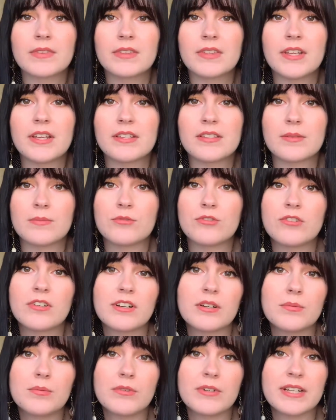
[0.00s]
There's some
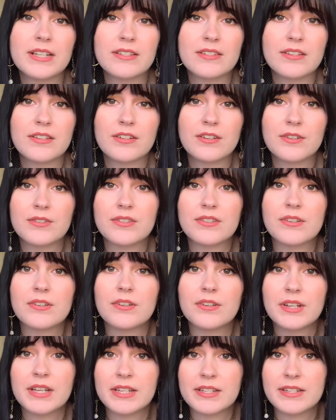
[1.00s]
trigger warnings to note, so
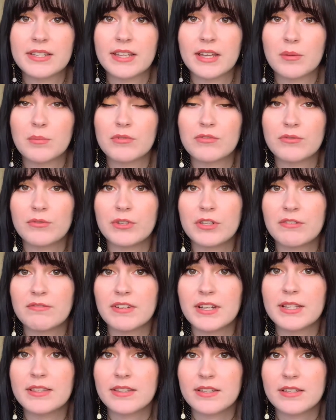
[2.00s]
look into that before you
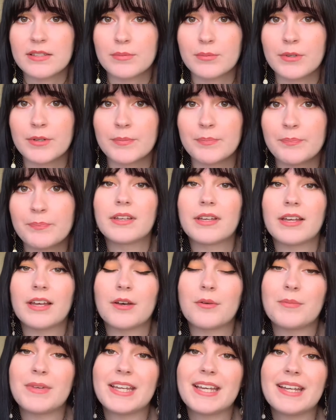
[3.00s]
read this one.
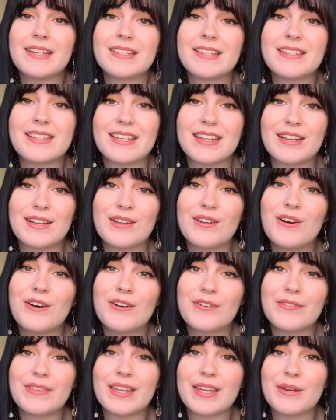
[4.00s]
And we get to see a lot
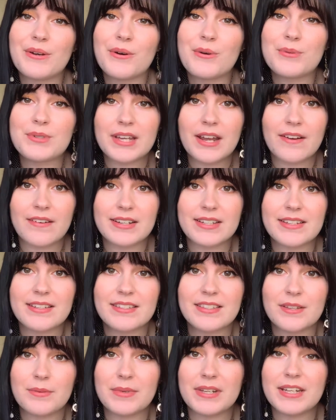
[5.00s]
of the old characters
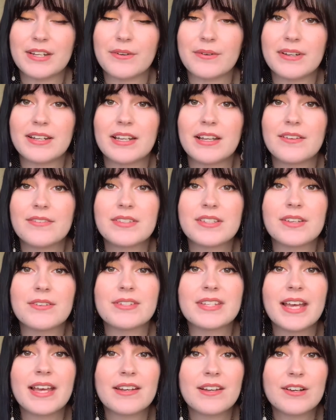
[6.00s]
that we know and love. So
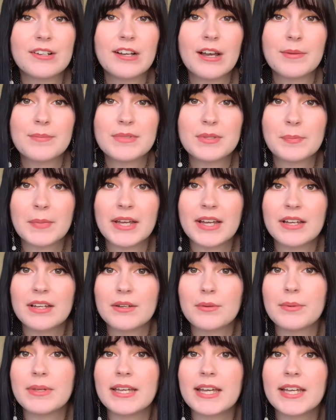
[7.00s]
Tehanu comes back,
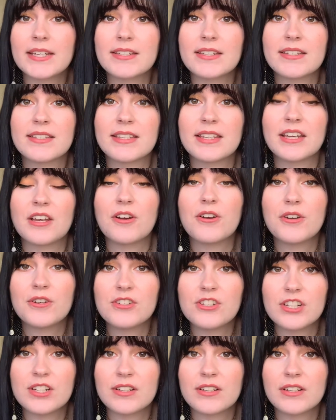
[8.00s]
we get to see
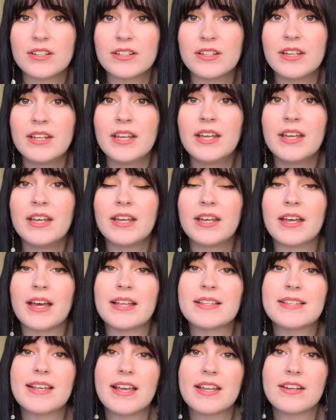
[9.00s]
Ojian,
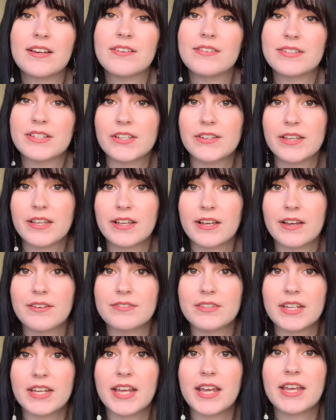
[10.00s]
and Tehanu is looking
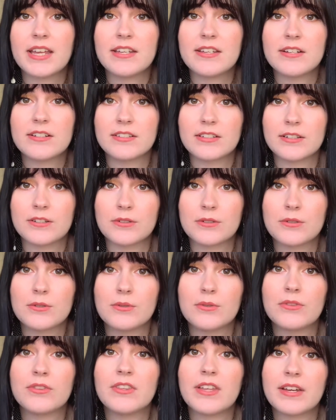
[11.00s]
after a young girl
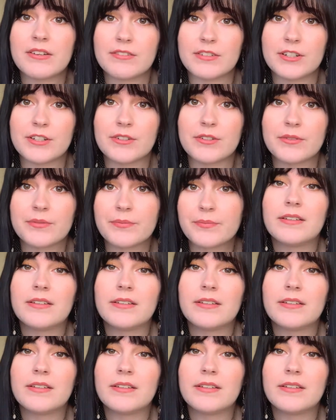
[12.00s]
called Theru.